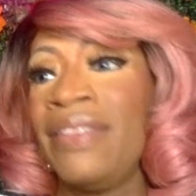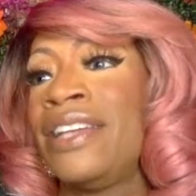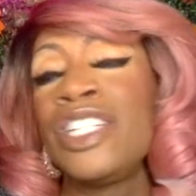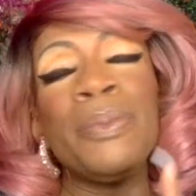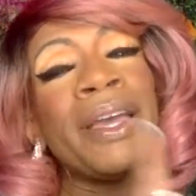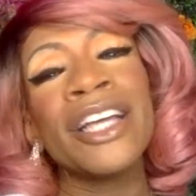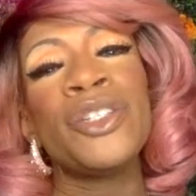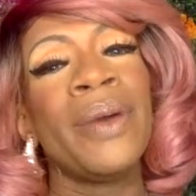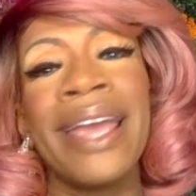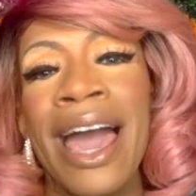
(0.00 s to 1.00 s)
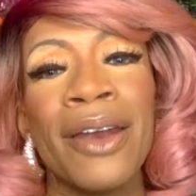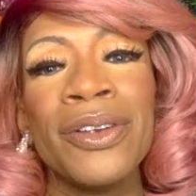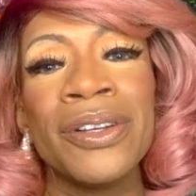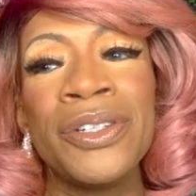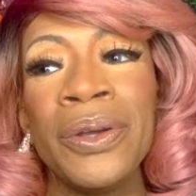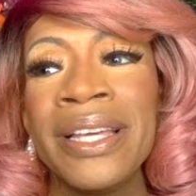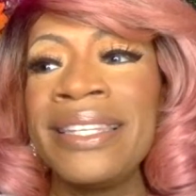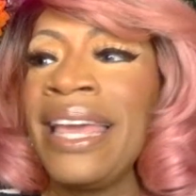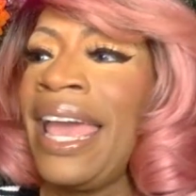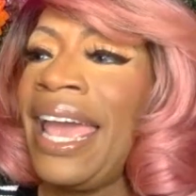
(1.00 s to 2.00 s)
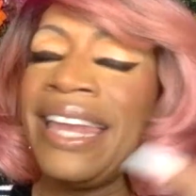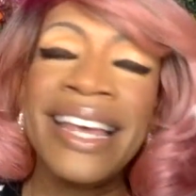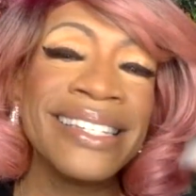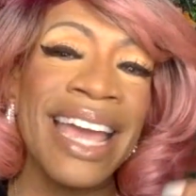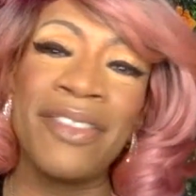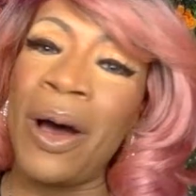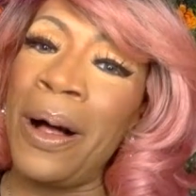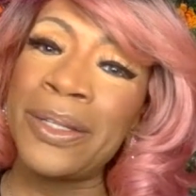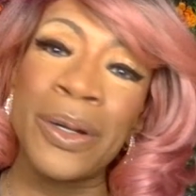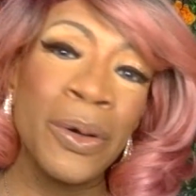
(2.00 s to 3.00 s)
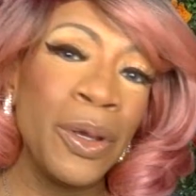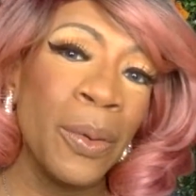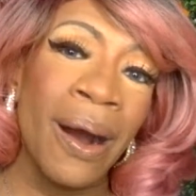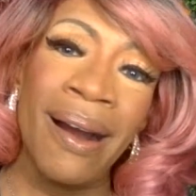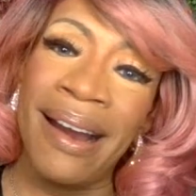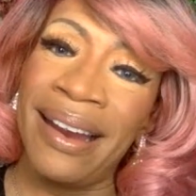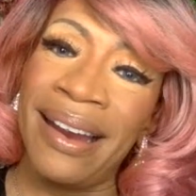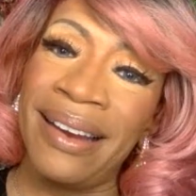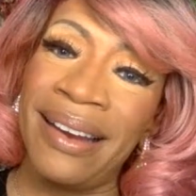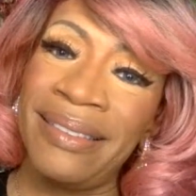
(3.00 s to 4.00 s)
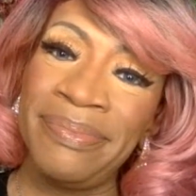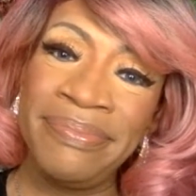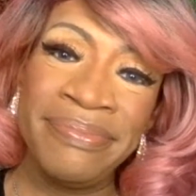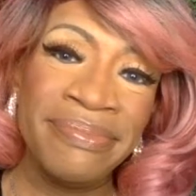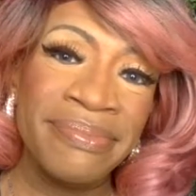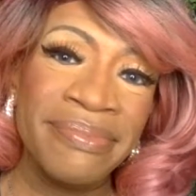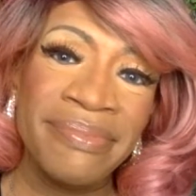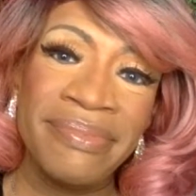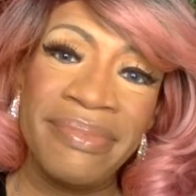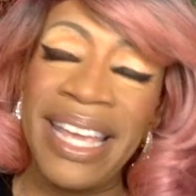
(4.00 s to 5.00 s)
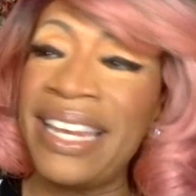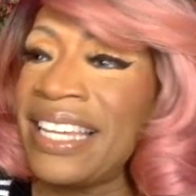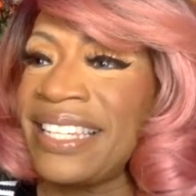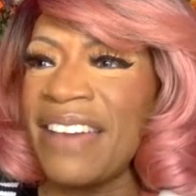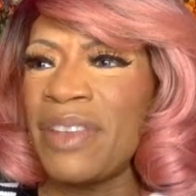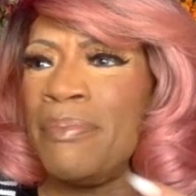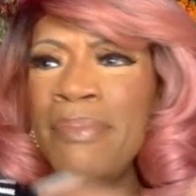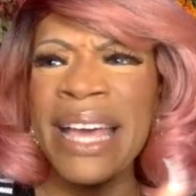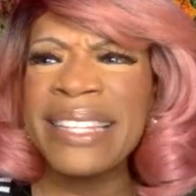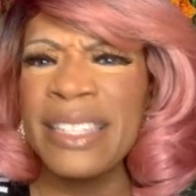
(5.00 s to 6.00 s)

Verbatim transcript: and that just because you encountered your Judas, it doesn't have to alter who you are. Hmm. How it do you keep it from